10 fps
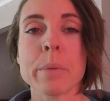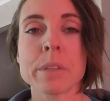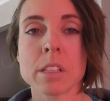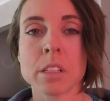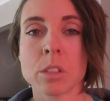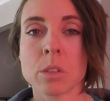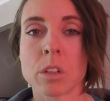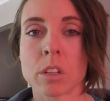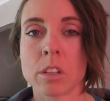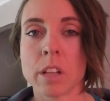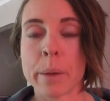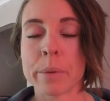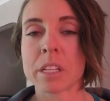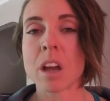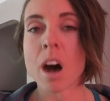I was a little girl, I
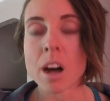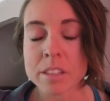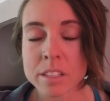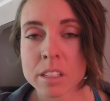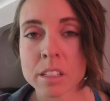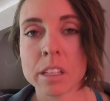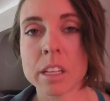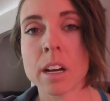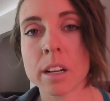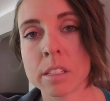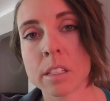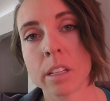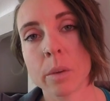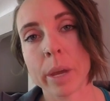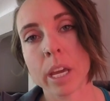would
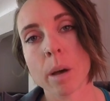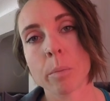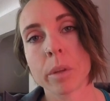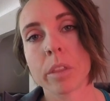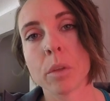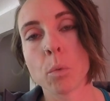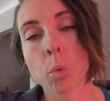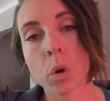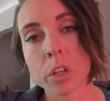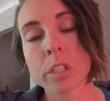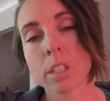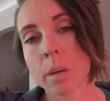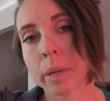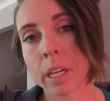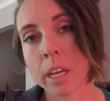constantly wake up with the worst
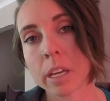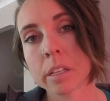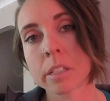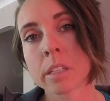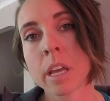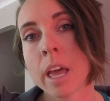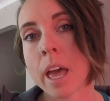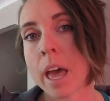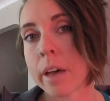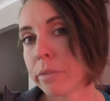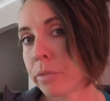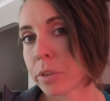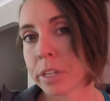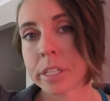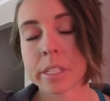stomach aches
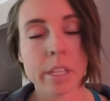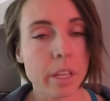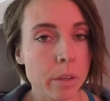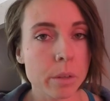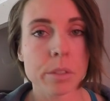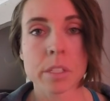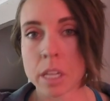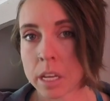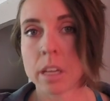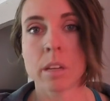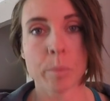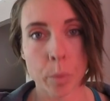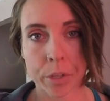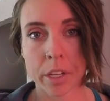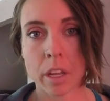every single stinking
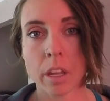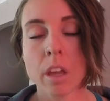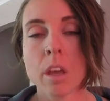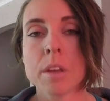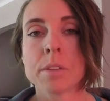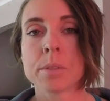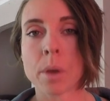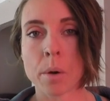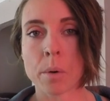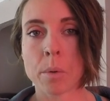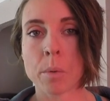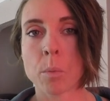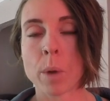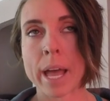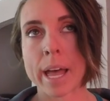morning.
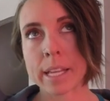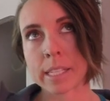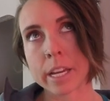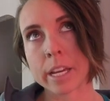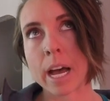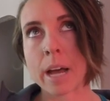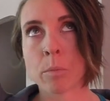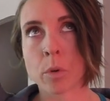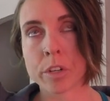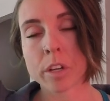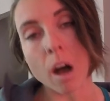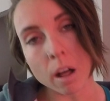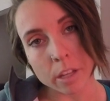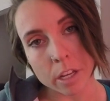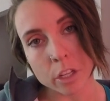So as I got more into
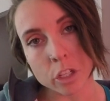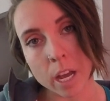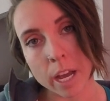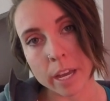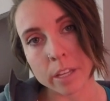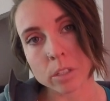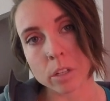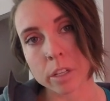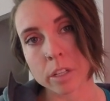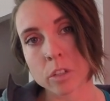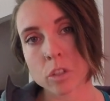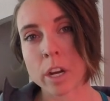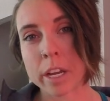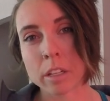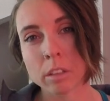college, I started
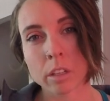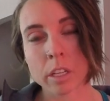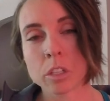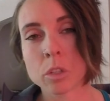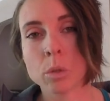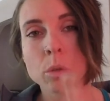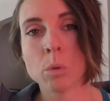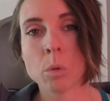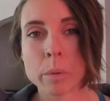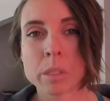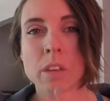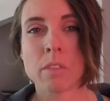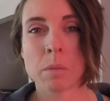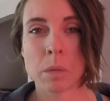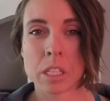trying to look into what was
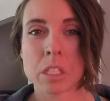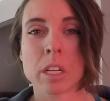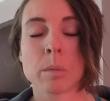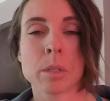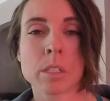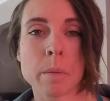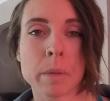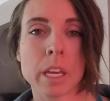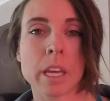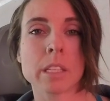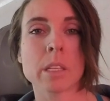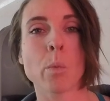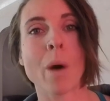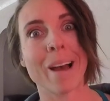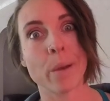giving me these terrible stomach aches
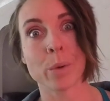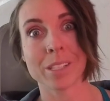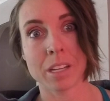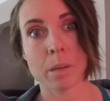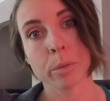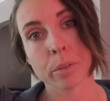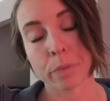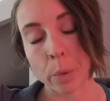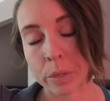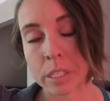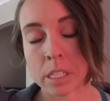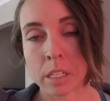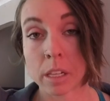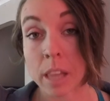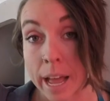and why I wasn't able to focus
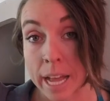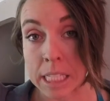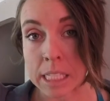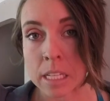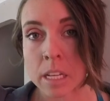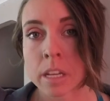in class.